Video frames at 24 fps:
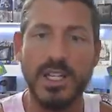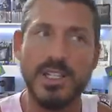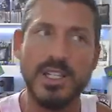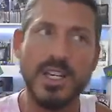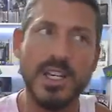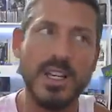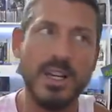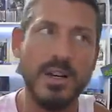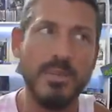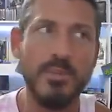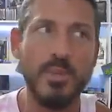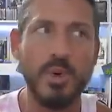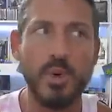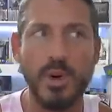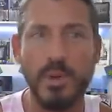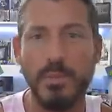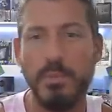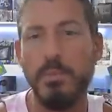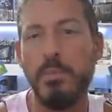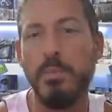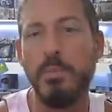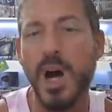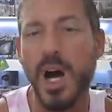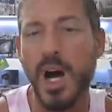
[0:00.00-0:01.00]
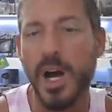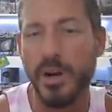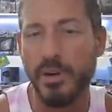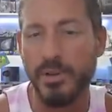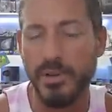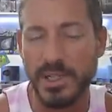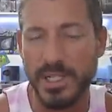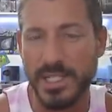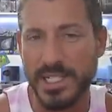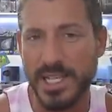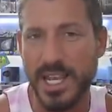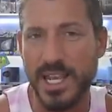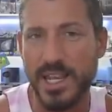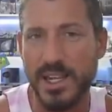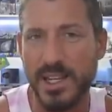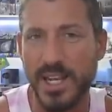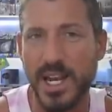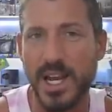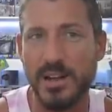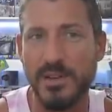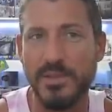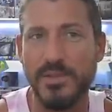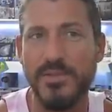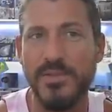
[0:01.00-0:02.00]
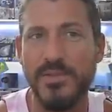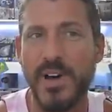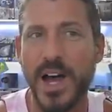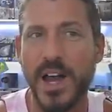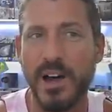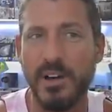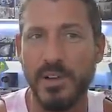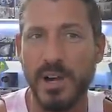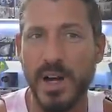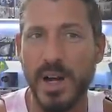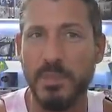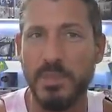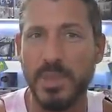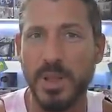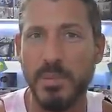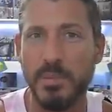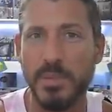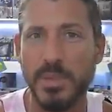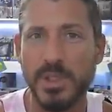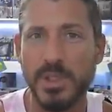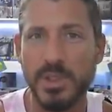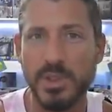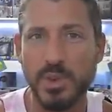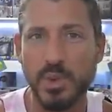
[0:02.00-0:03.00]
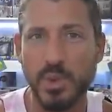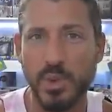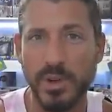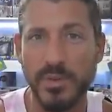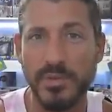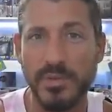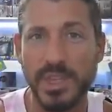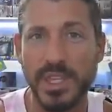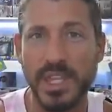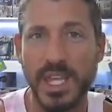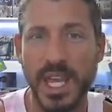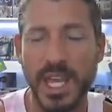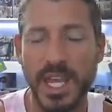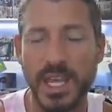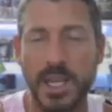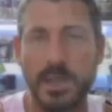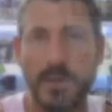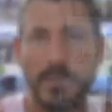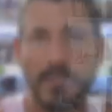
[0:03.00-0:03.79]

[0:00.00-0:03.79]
It's like a more modern day kind of Fire Emblem sort of thing.